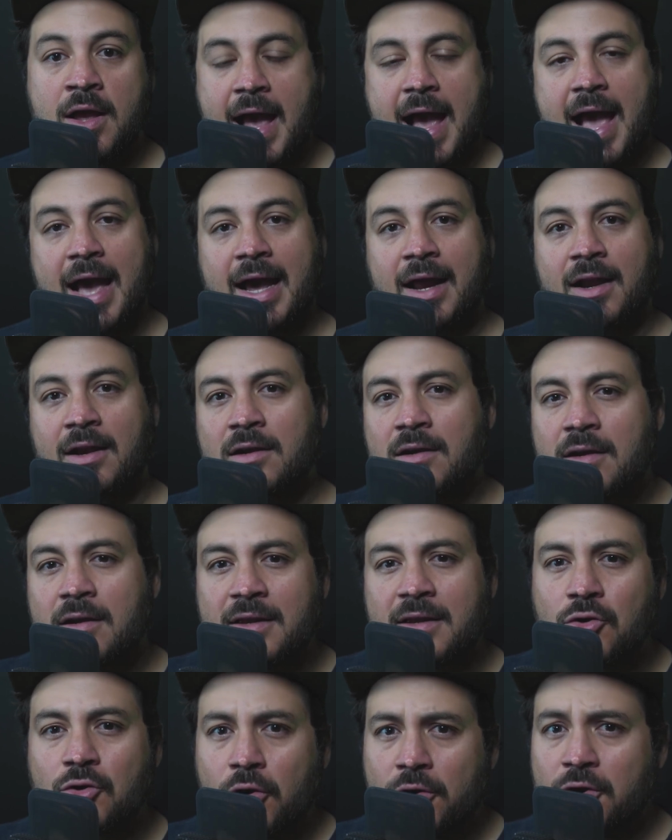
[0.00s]
And
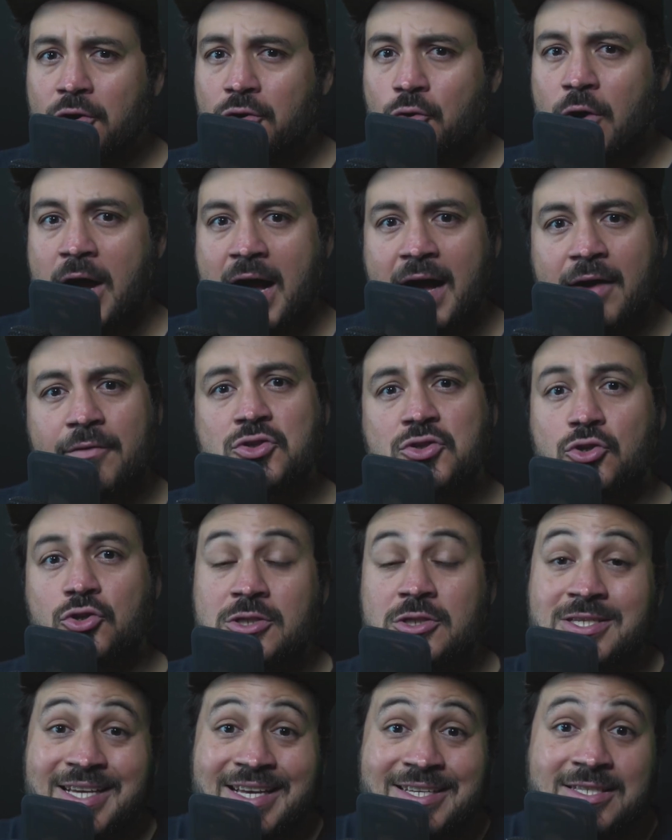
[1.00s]
in order to have
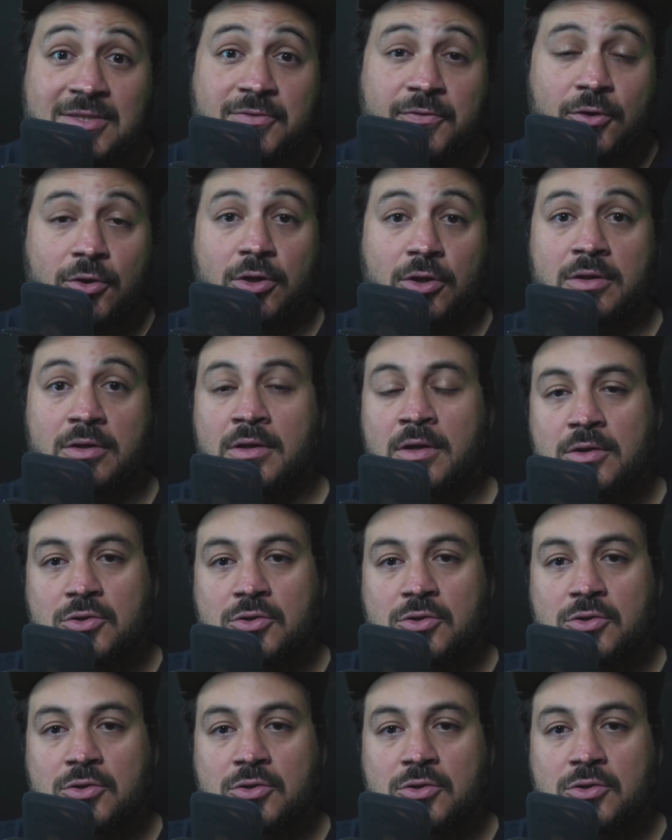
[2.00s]
successful